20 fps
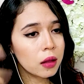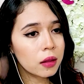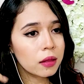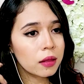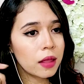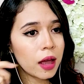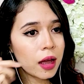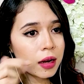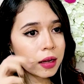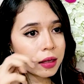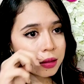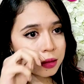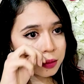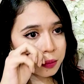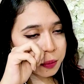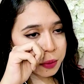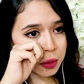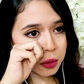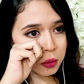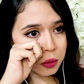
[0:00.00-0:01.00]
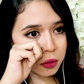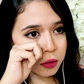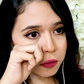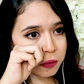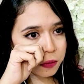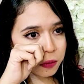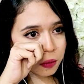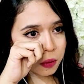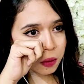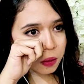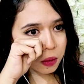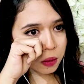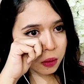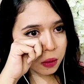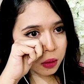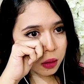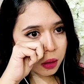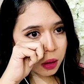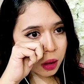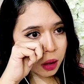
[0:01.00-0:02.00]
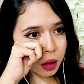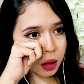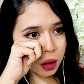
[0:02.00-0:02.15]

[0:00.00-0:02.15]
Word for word: That is beautiful.